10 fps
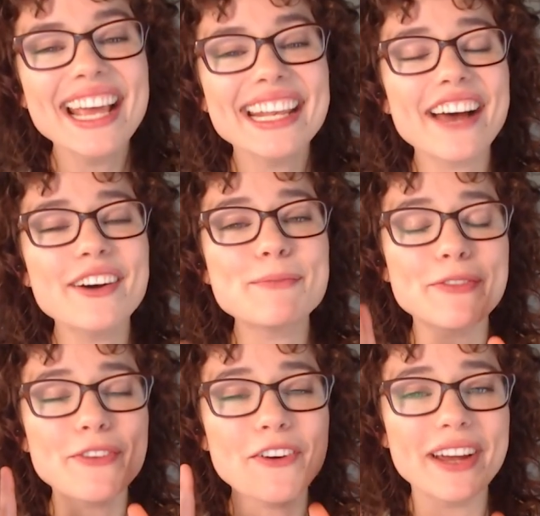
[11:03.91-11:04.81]
Now,
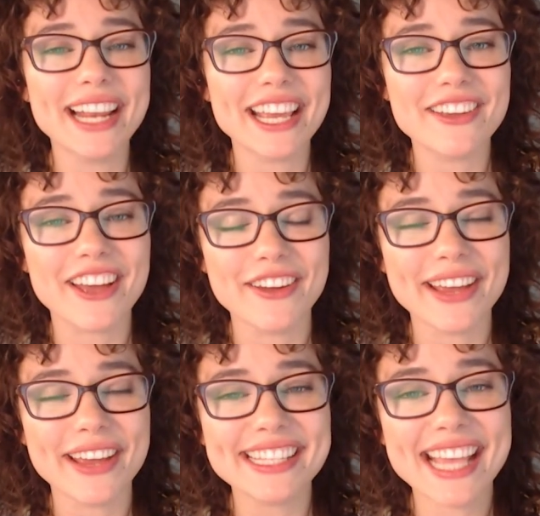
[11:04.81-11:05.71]
before I let you go,
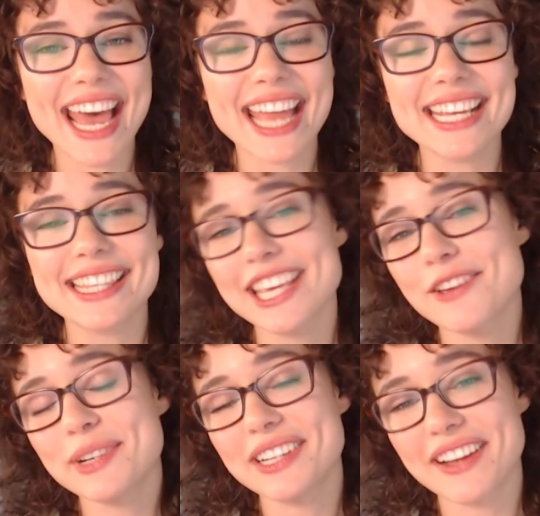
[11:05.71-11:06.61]
is there anything you
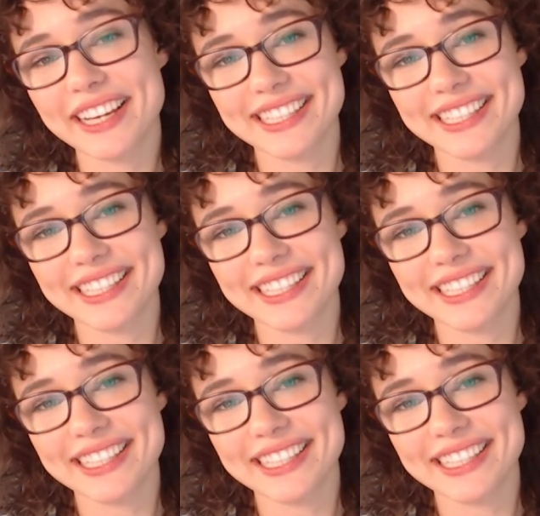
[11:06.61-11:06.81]
would like